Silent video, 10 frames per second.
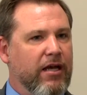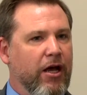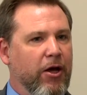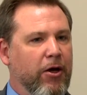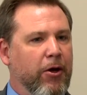
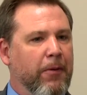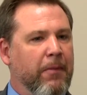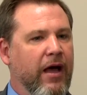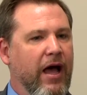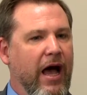
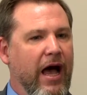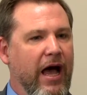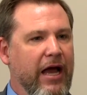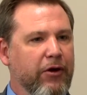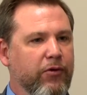
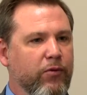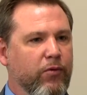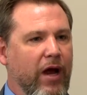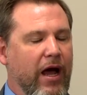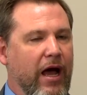I
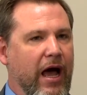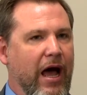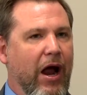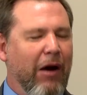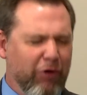
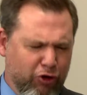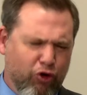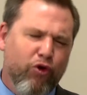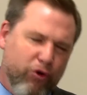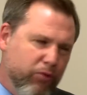
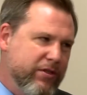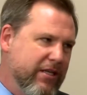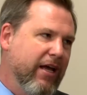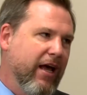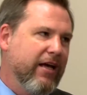recruit,
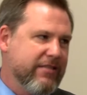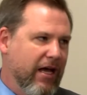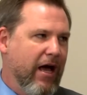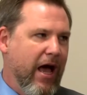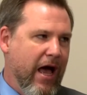yes.
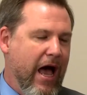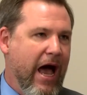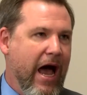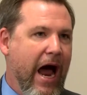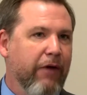
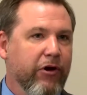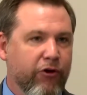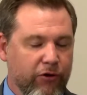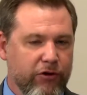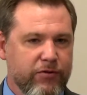I
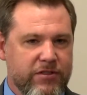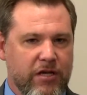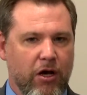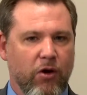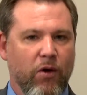recruit,
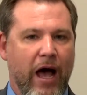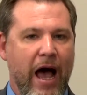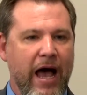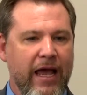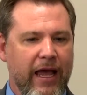so
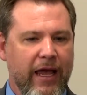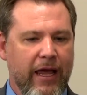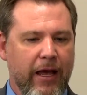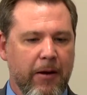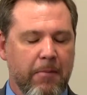
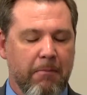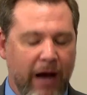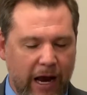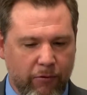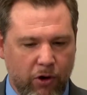
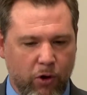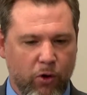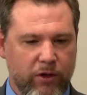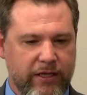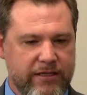my
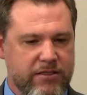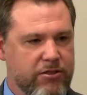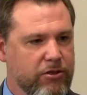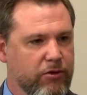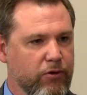role is
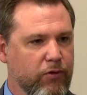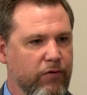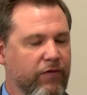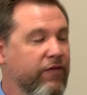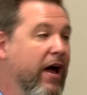to
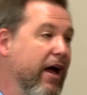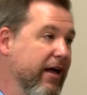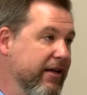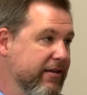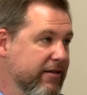
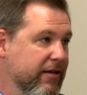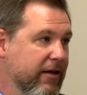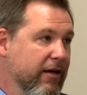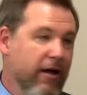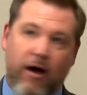find
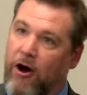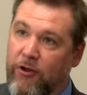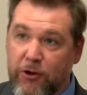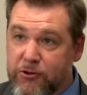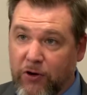all
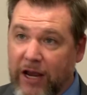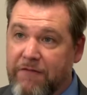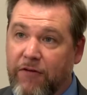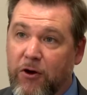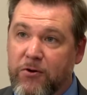those great
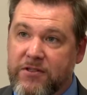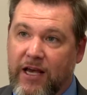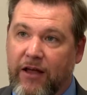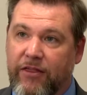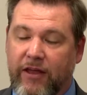folks
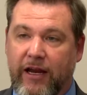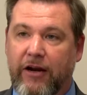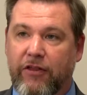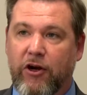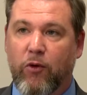out there
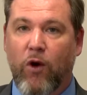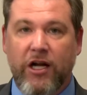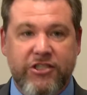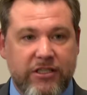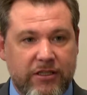that are
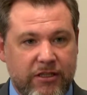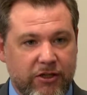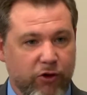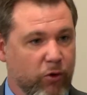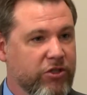watching
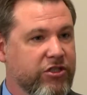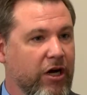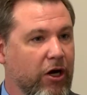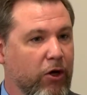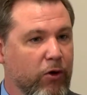your
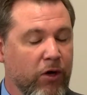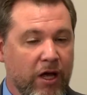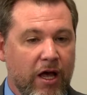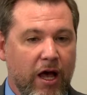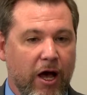show,
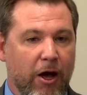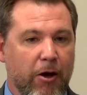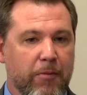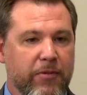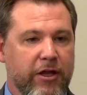
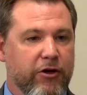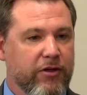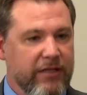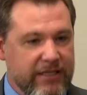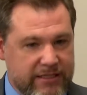that are
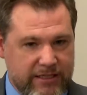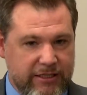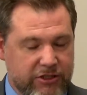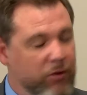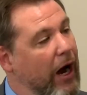listening
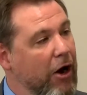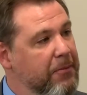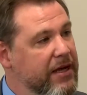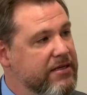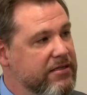to our
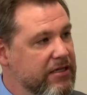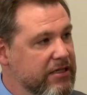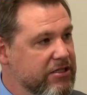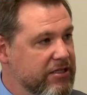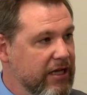
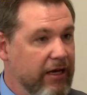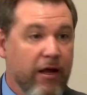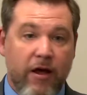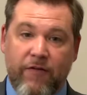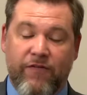message, that
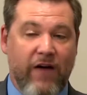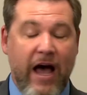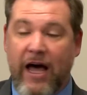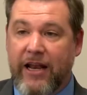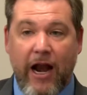
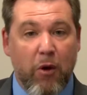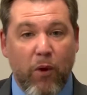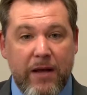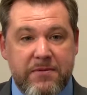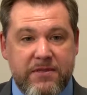find our
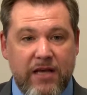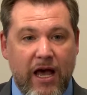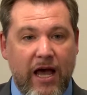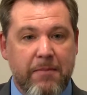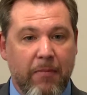
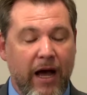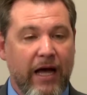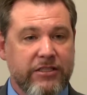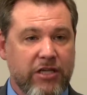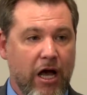website. My
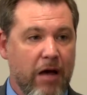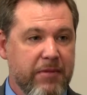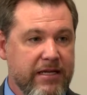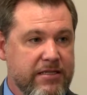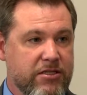job
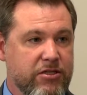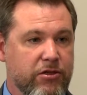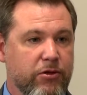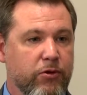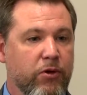is
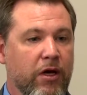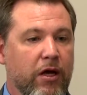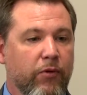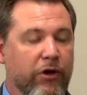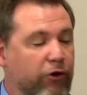to
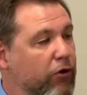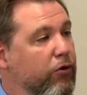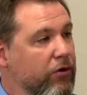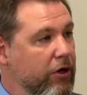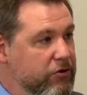recruit
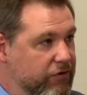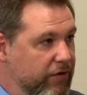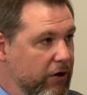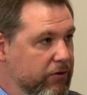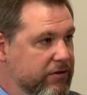those
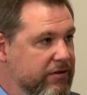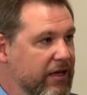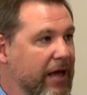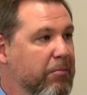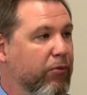folks
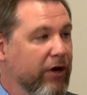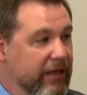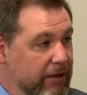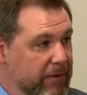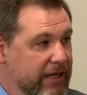and bring
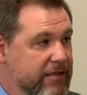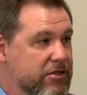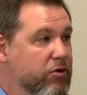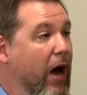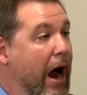them
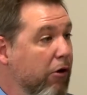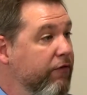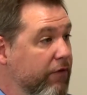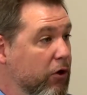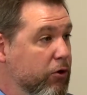into our
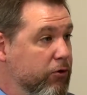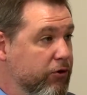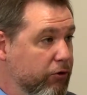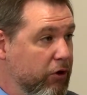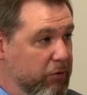fold
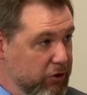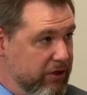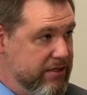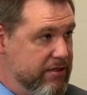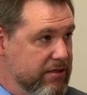through
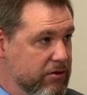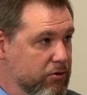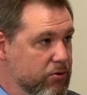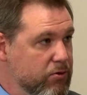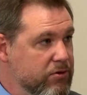Communities and
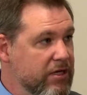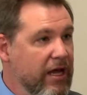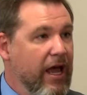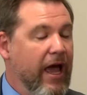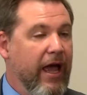Schools,
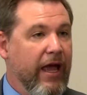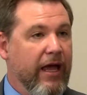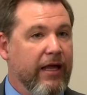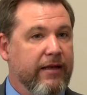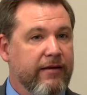
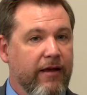and